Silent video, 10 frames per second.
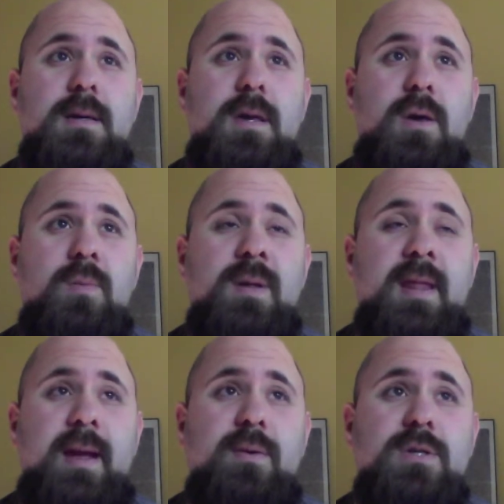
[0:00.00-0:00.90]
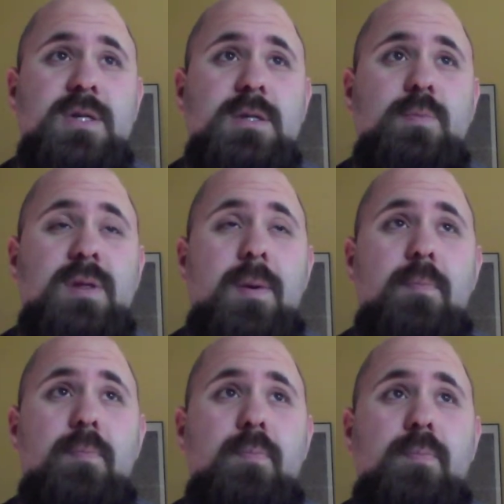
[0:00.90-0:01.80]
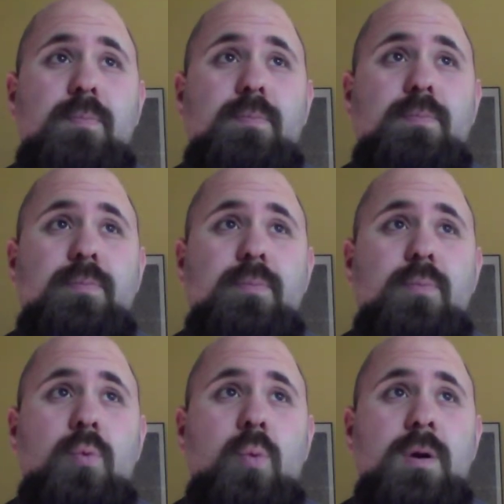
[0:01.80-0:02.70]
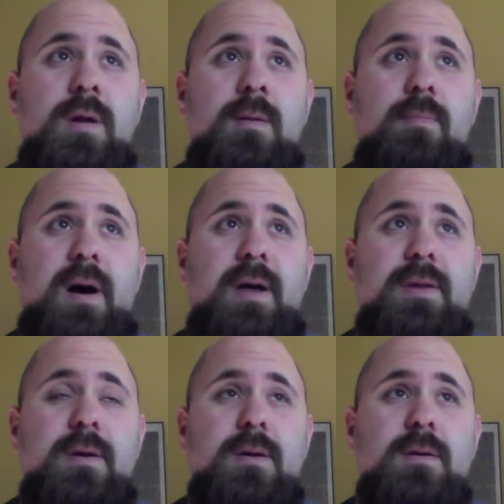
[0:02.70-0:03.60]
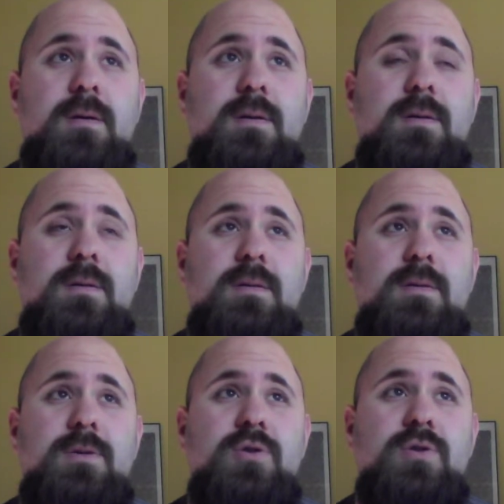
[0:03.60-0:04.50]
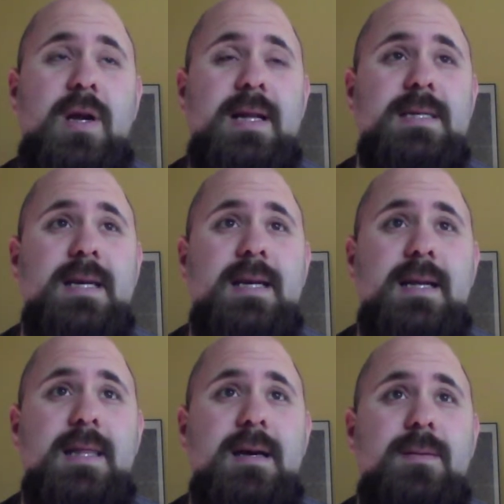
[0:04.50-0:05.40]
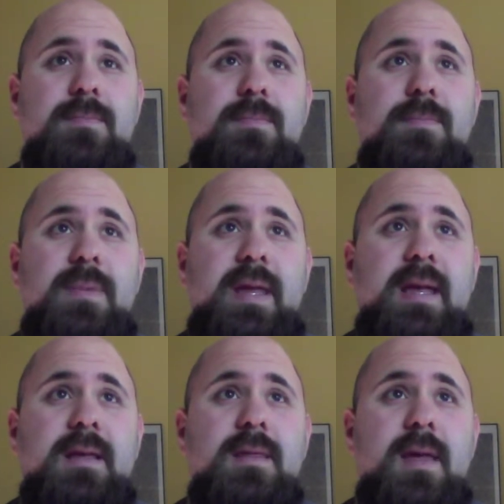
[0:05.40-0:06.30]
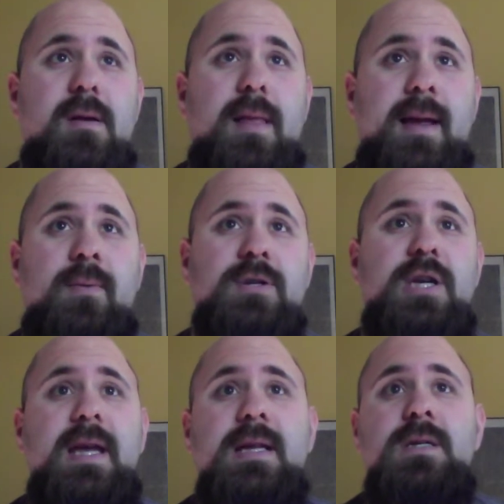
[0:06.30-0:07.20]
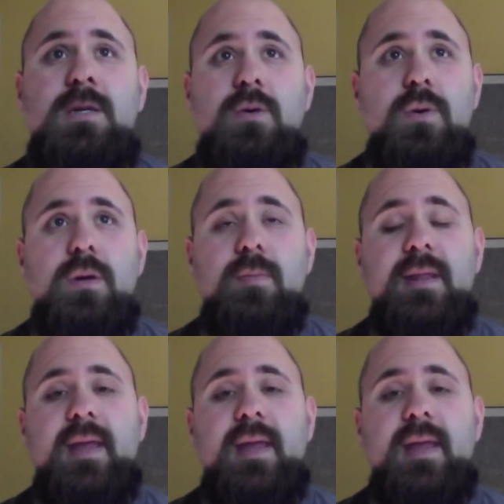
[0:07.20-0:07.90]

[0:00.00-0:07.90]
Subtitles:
human languages, but they wouldn't bother translating their language into human